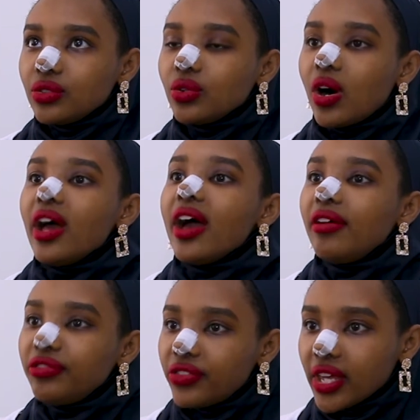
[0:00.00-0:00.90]
you are
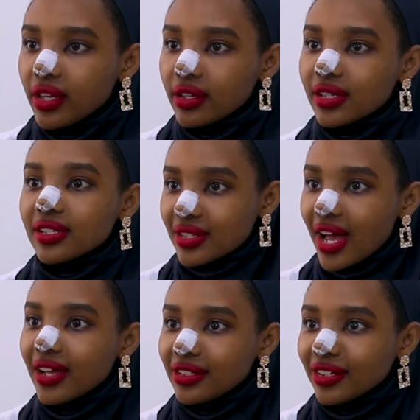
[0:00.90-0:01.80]
healthy
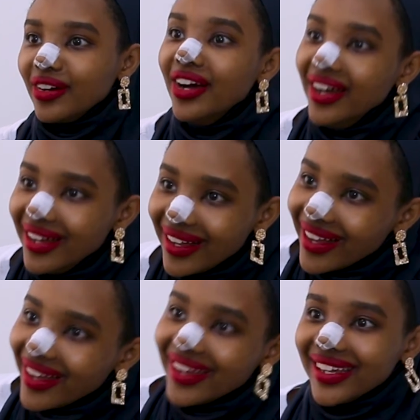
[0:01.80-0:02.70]
inside you.
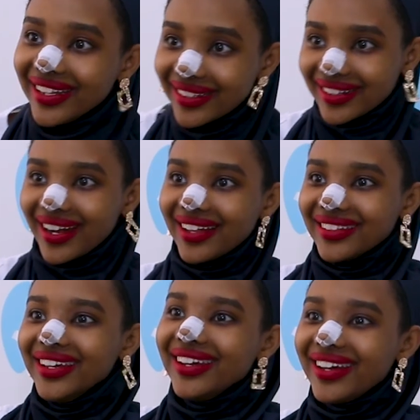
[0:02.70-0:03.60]
In
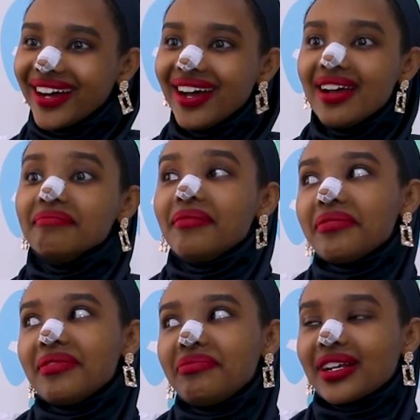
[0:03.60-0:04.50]
Iran,
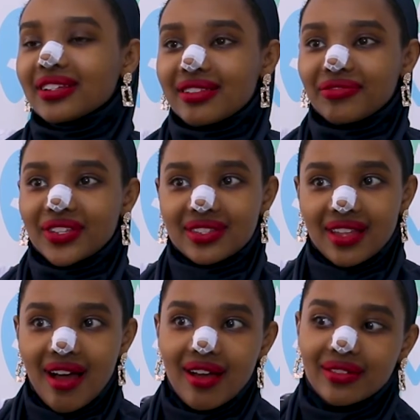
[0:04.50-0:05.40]
maybe because of the
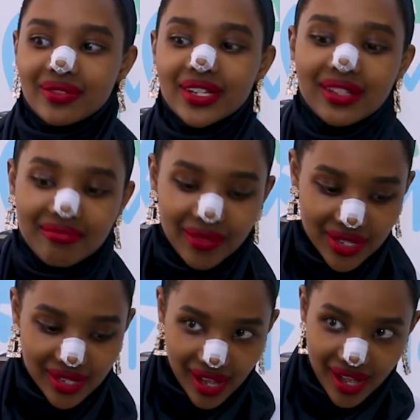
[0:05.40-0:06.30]
sun. We need
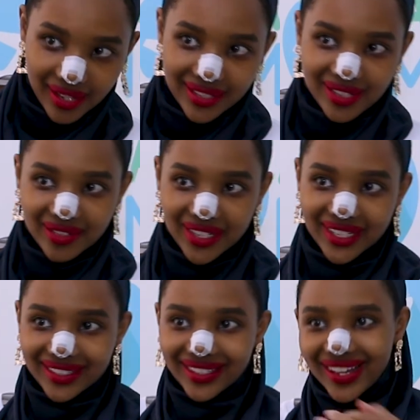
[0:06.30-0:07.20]
more sun in
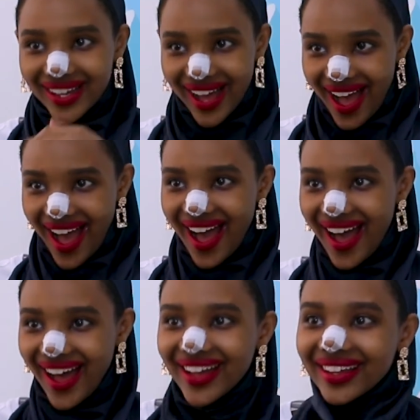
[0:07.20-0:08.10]
Sweden.
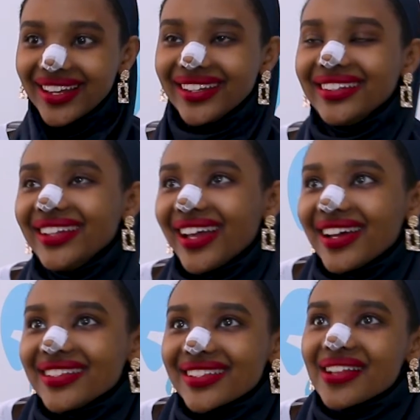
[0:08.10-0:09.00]

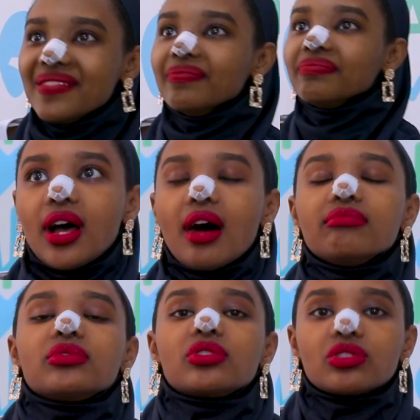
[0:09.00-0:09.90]
Yes,
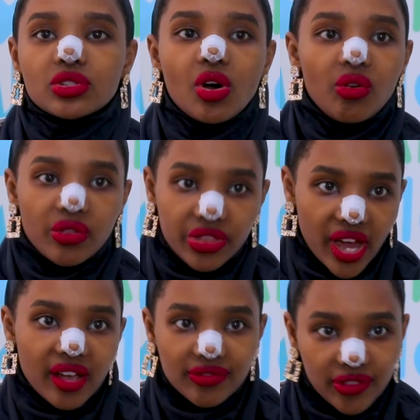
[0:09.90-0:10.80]
I'm so
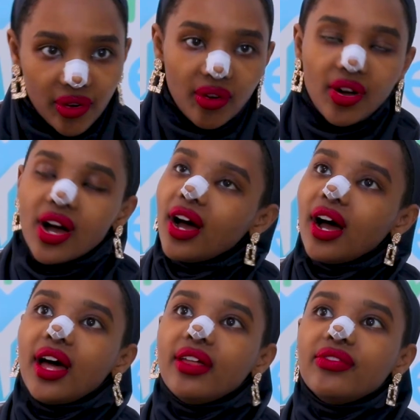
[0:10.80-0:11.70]
thankful,
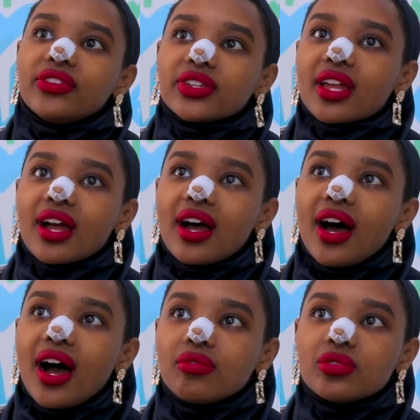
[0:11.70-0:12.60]
and
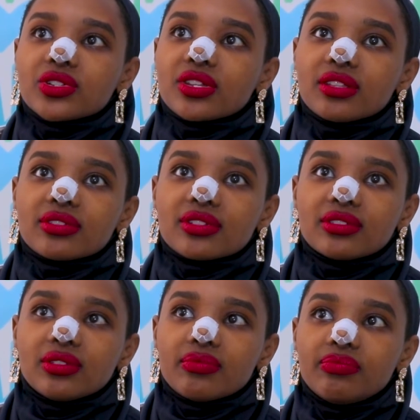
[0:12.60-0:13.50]
I wasn't
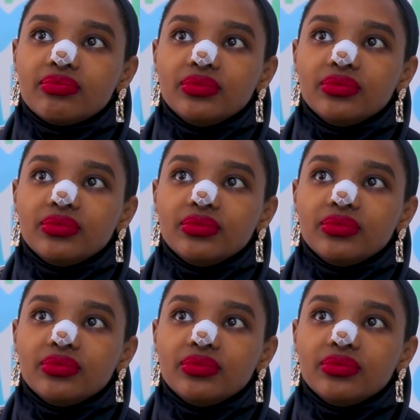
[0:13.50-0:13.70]
the